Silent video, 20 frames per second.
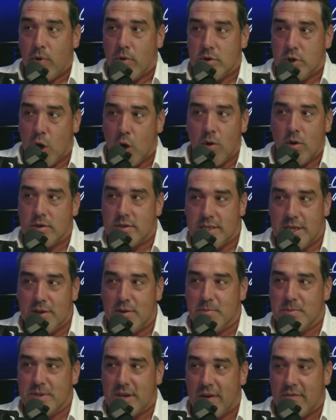don't see
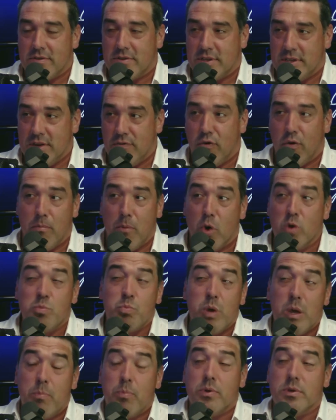themselves as evil. Most
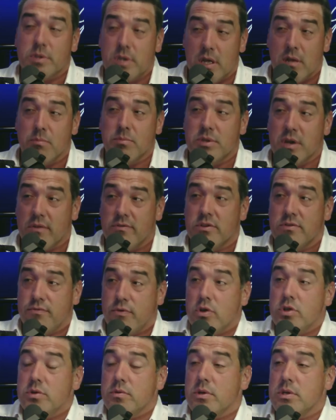people see themselves as
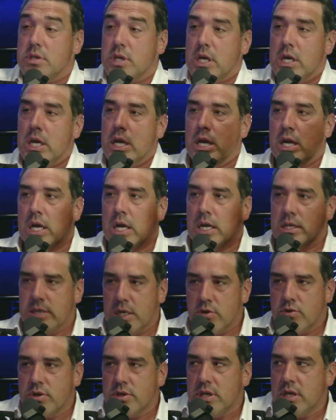virtuous. It's
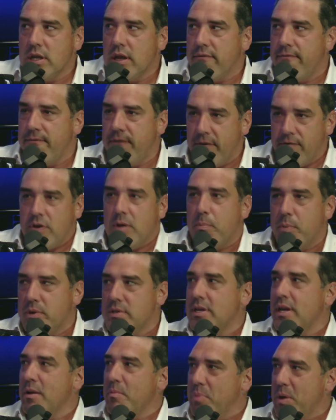interesting that
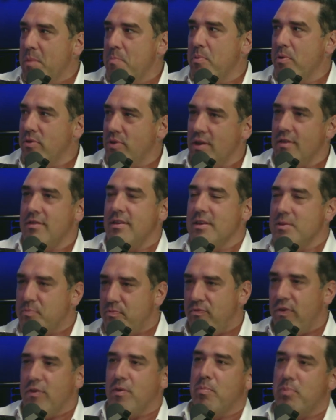50% of people think this
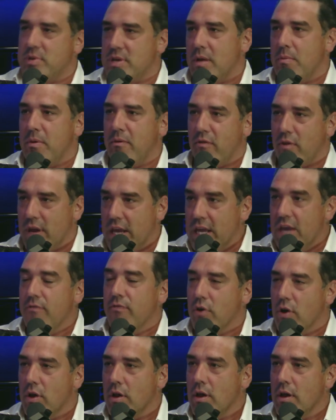50% of people are
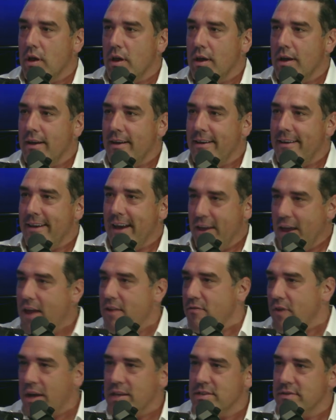evil
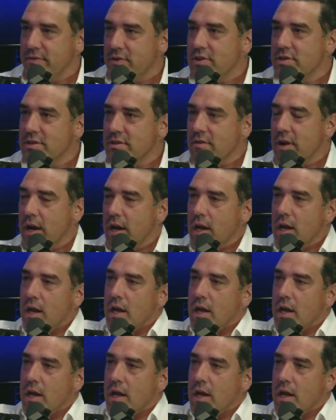and vice versa, right?